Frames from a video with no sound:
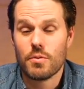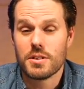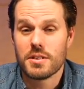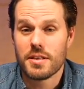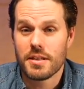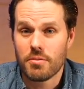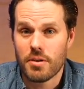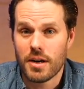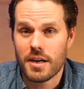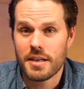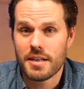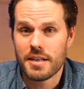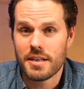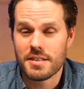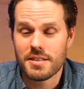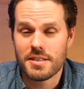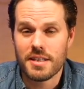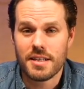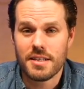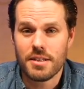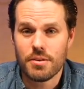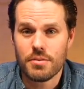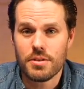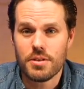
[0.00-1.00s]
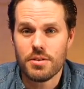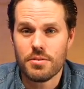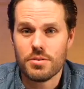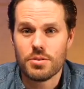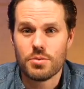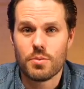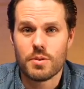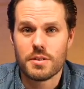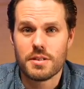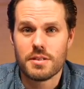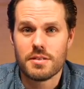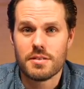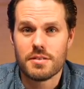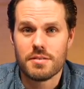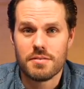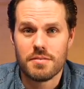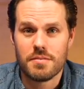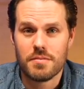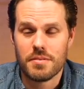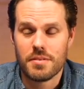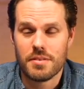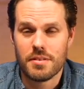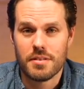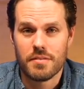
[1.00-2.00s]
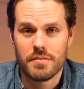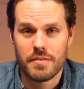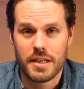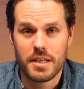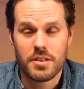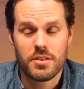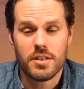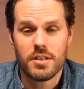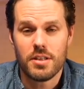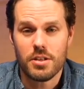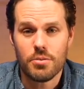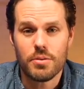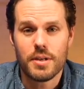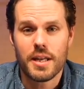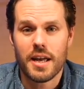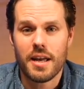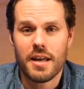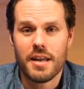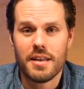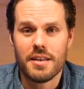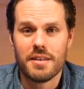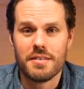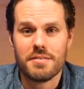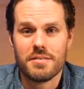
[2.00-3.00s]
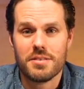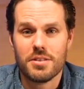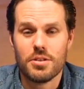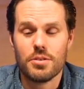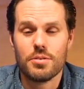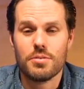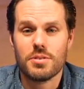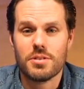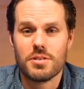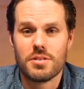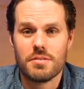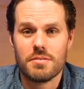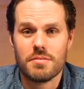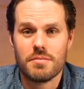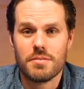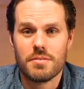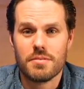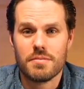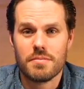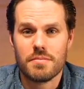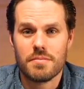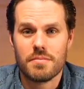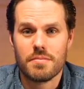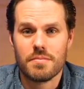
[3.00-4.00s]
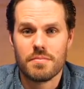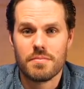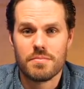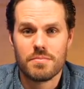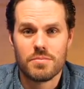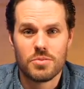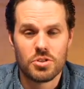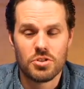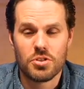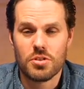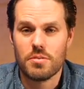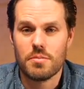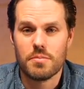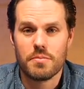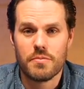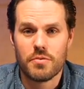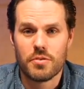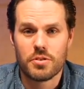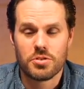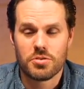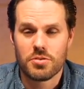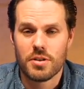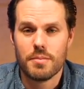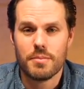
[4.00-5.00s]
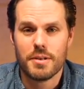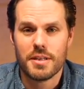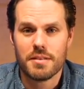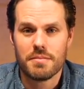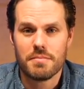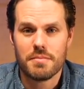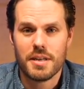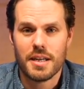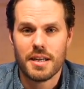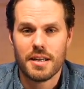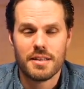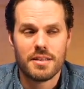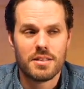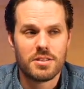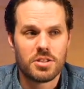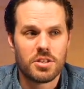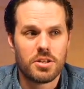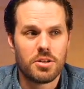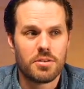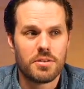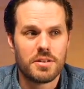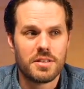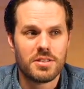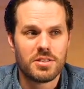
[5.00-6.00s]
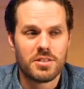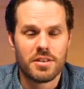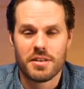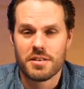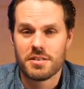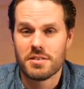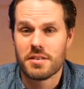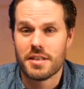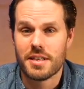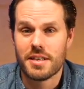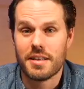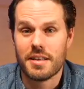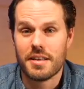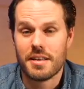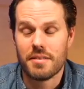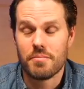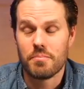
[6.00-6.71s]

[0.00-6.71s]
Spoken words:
And what's ironic is they don't use like the UK used Zoom for streaming and the security sucks.